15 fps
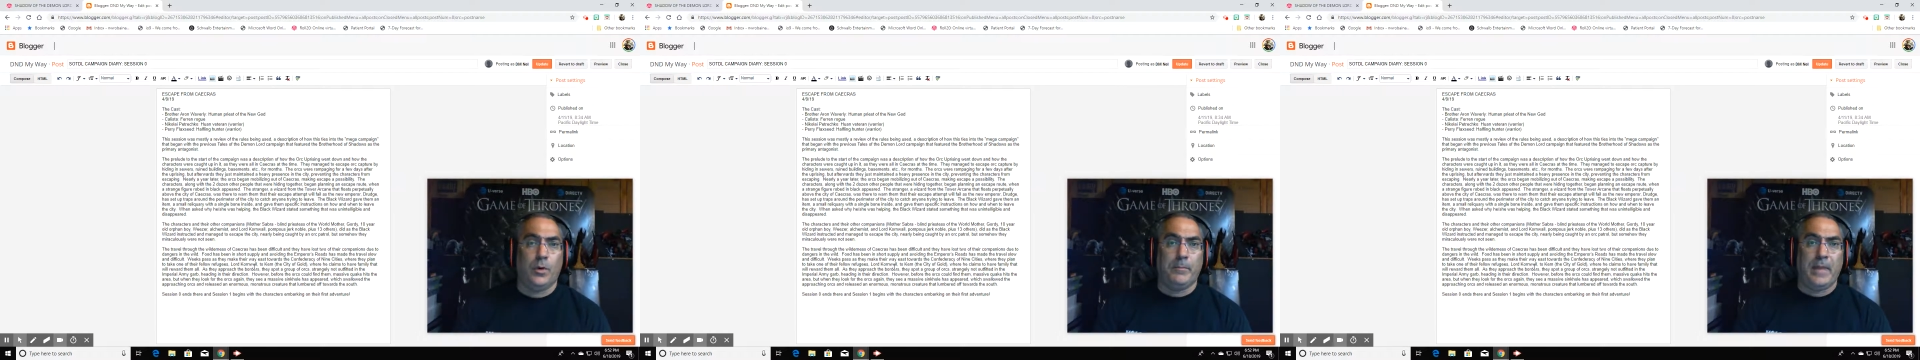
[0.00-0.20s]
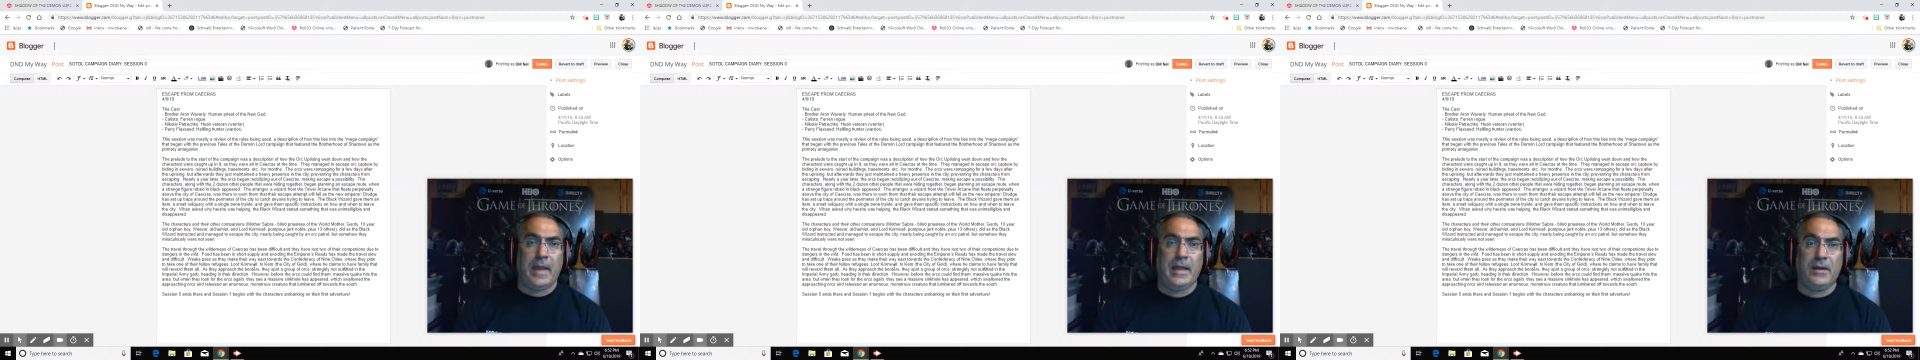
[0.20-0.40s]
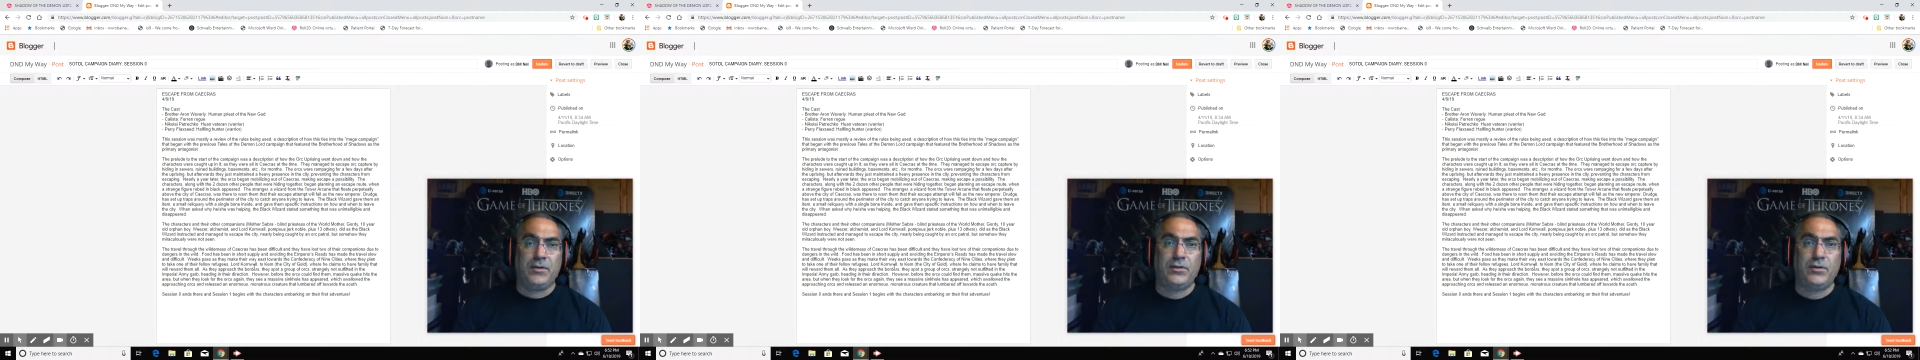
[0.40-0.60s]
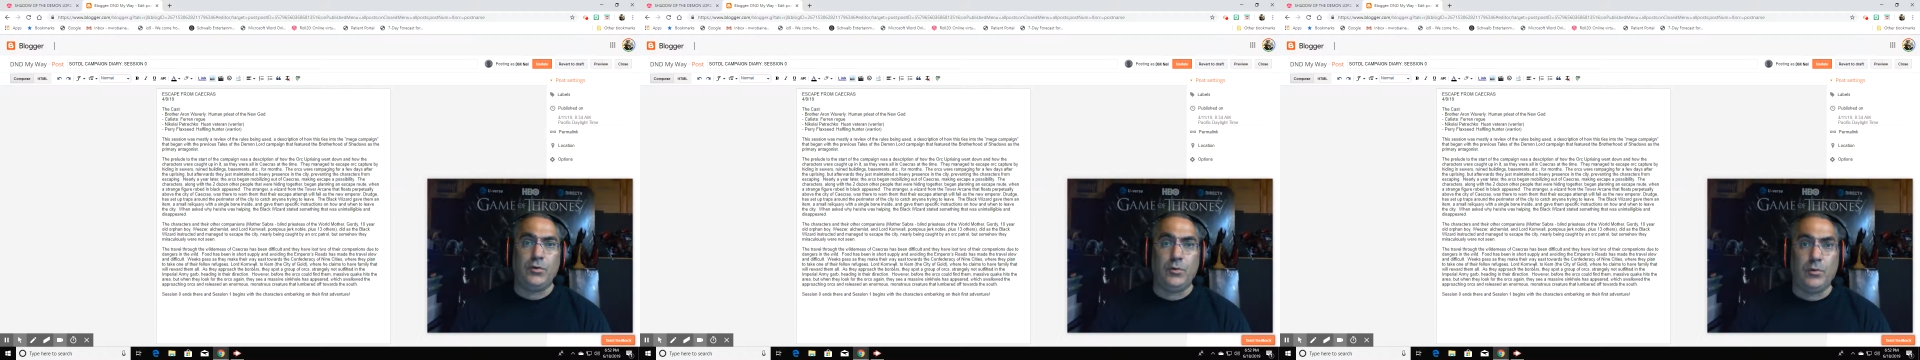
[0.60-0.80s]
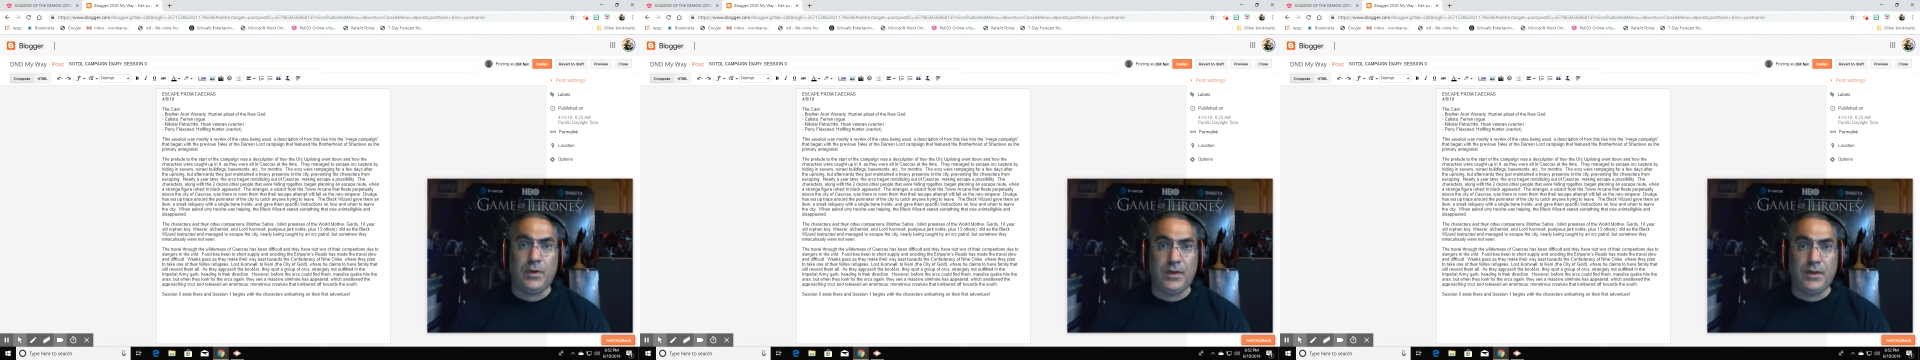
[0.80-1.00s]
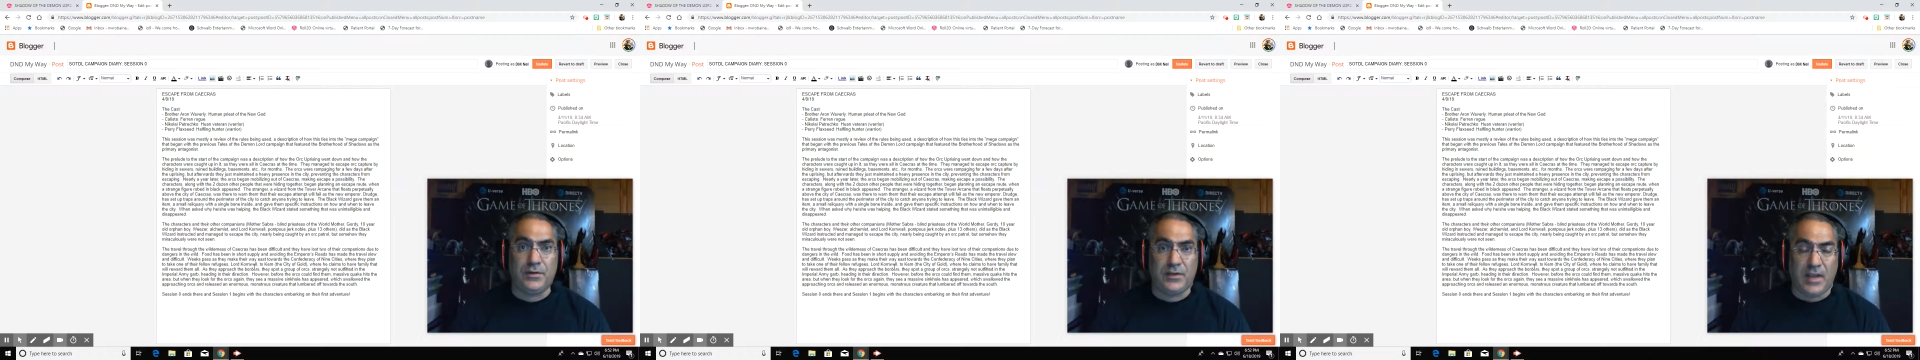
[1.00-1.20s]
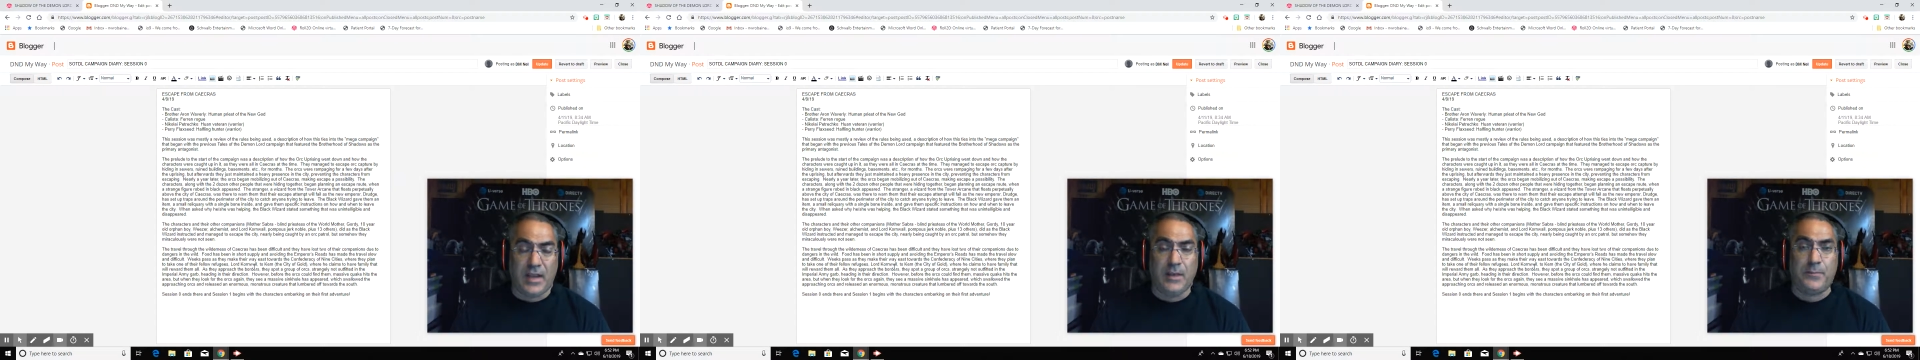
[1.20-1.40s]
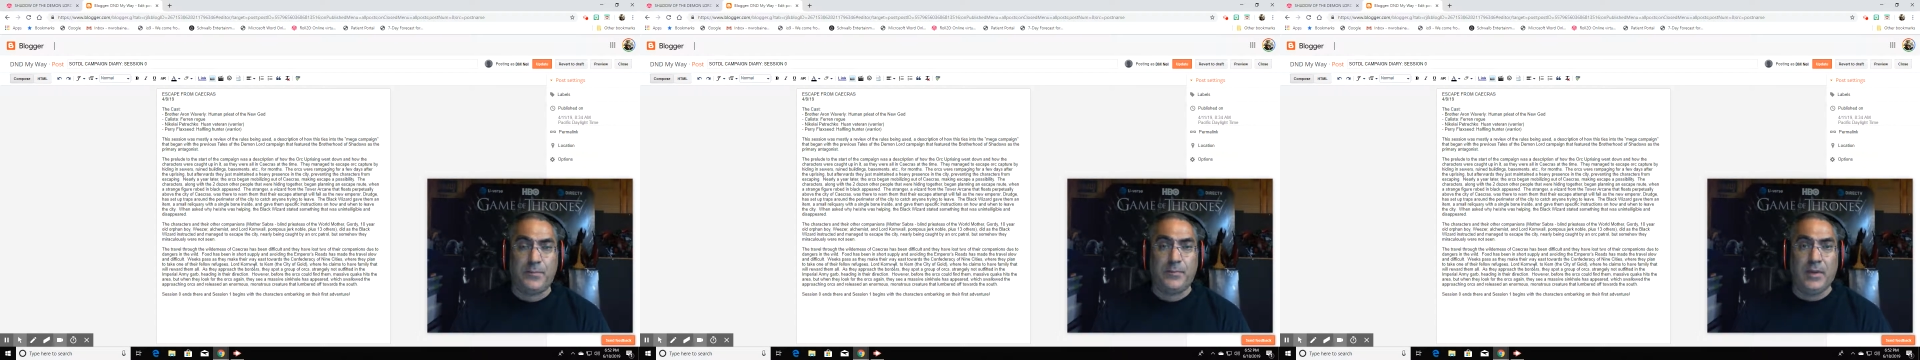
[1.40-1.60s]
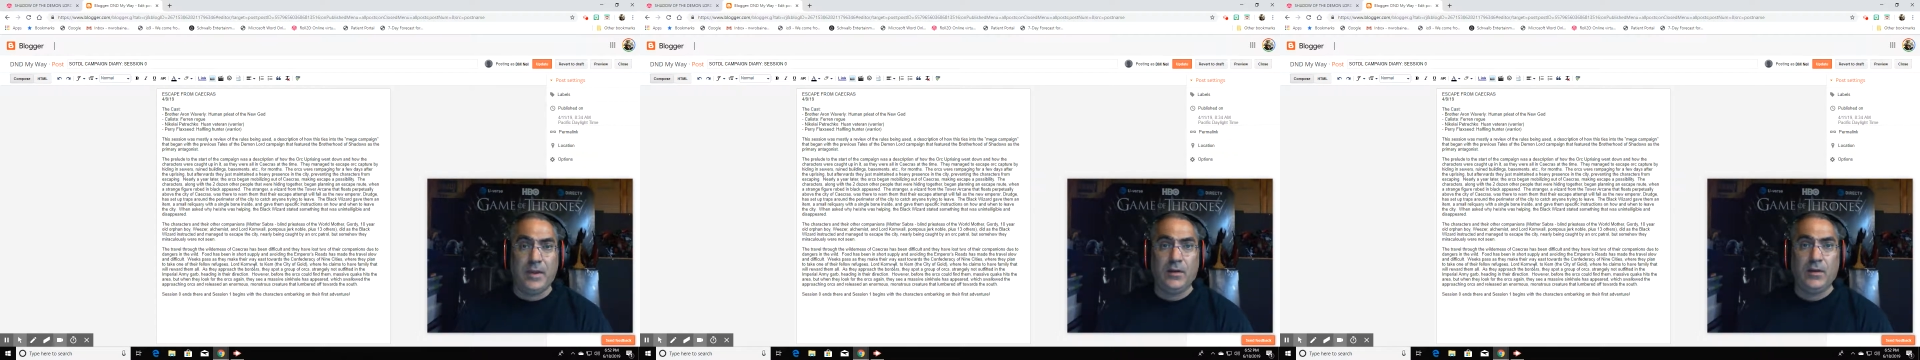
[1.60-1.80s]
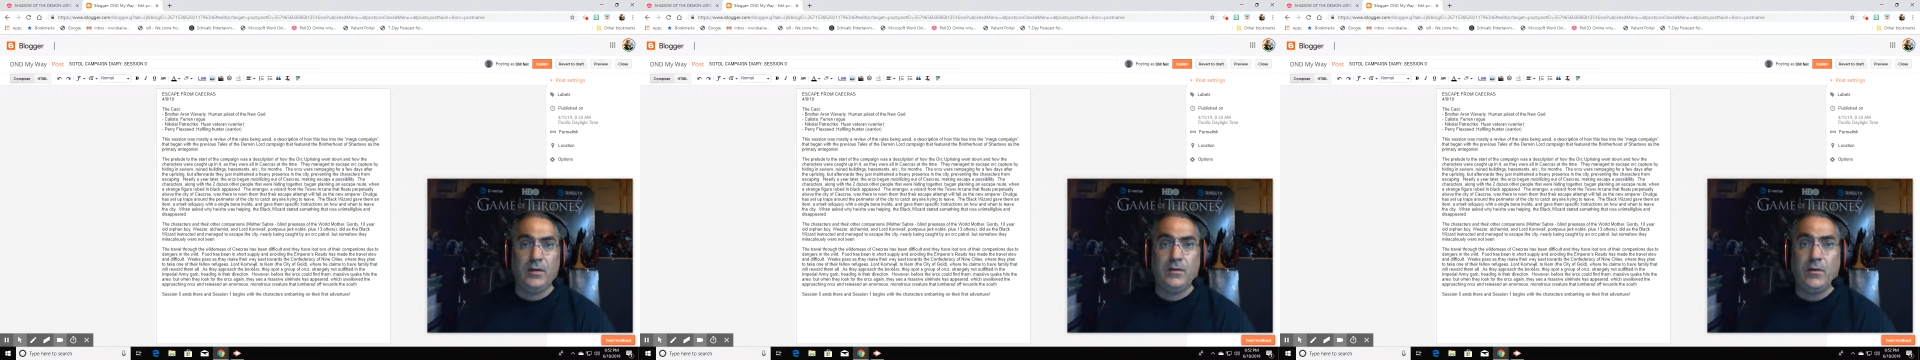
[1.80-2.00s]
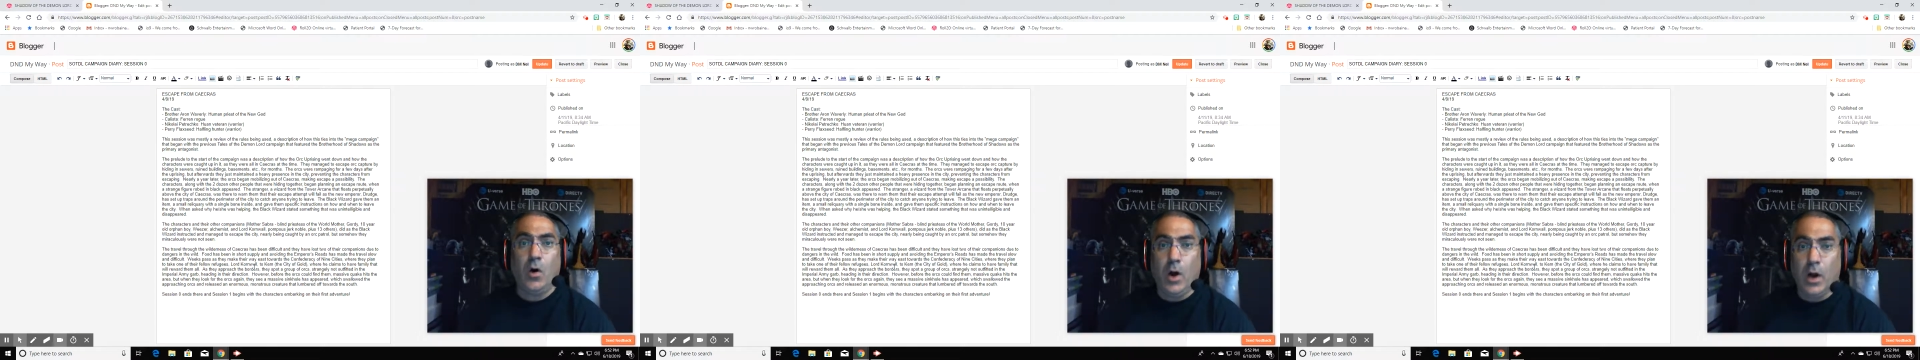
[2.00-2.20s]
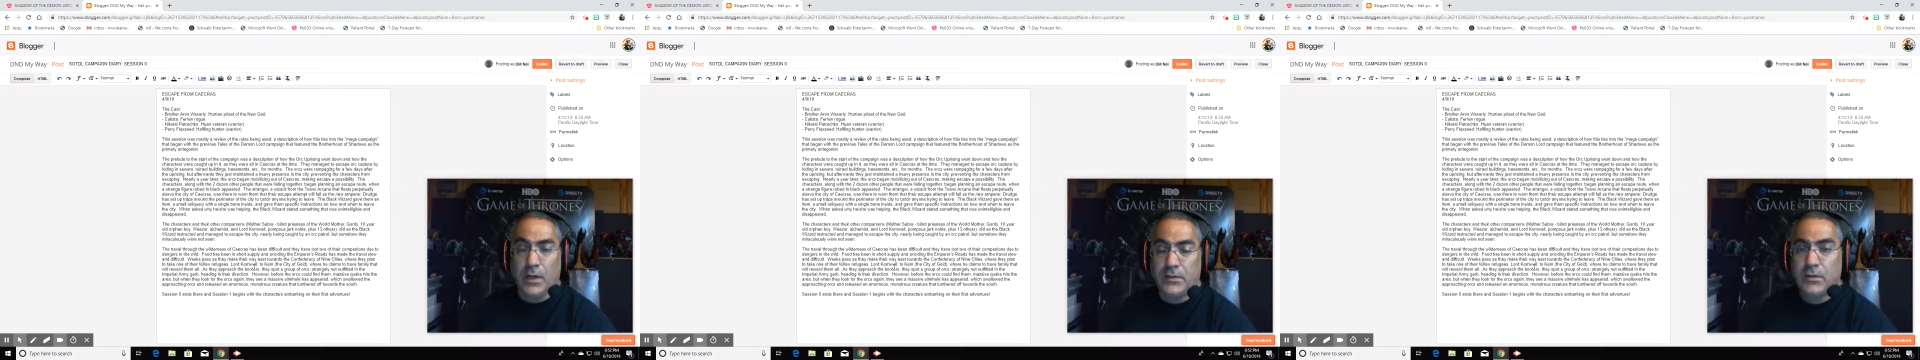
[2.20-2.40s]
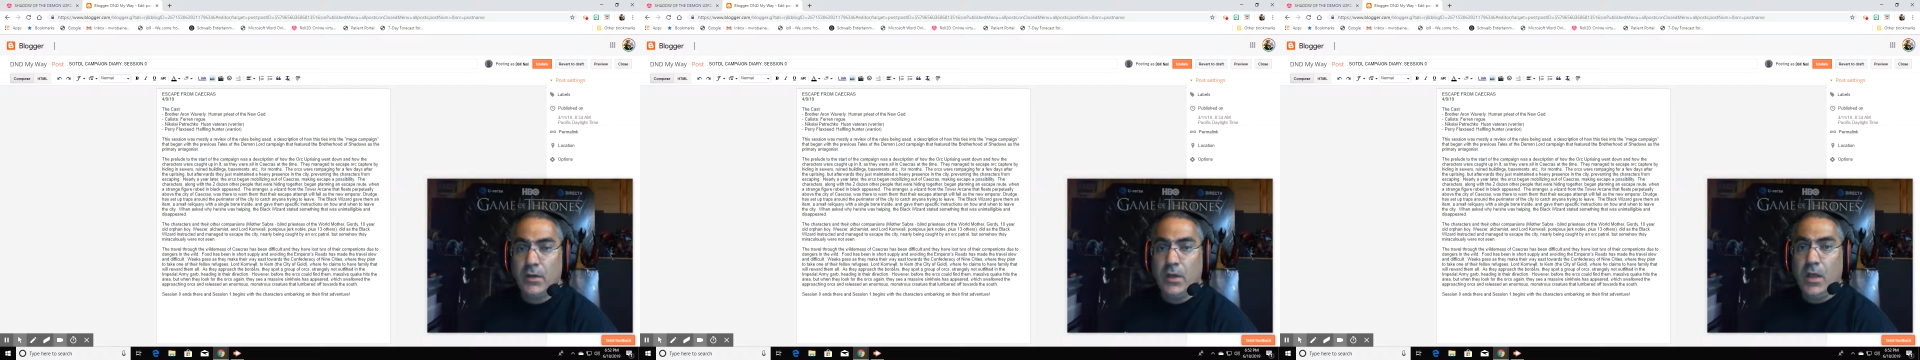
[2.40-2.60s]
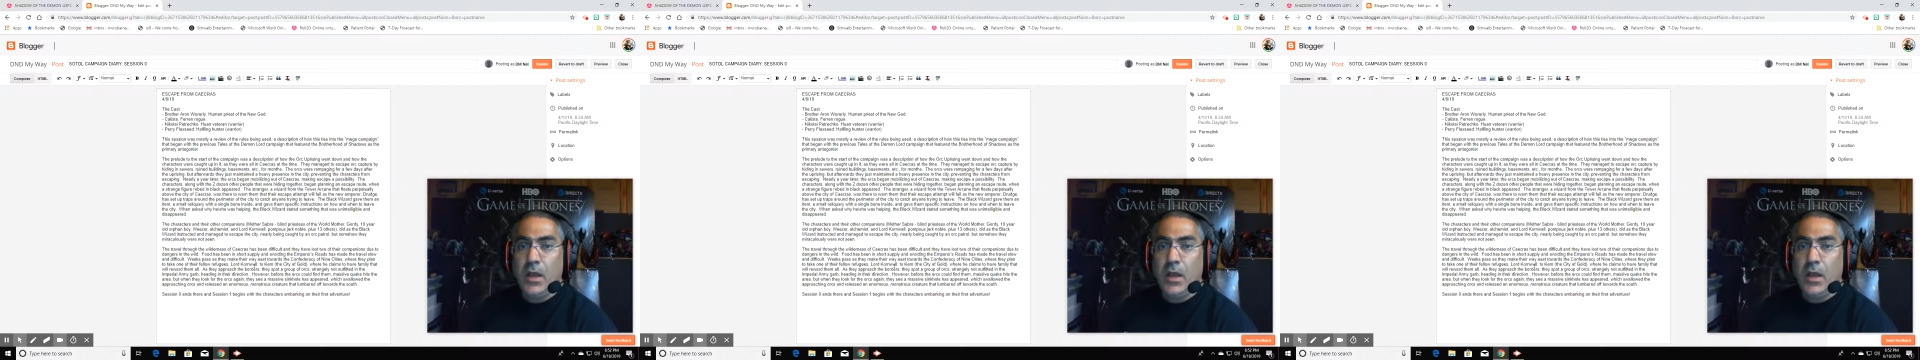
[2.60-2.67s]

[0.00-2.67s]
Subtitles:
managed to escape being caught,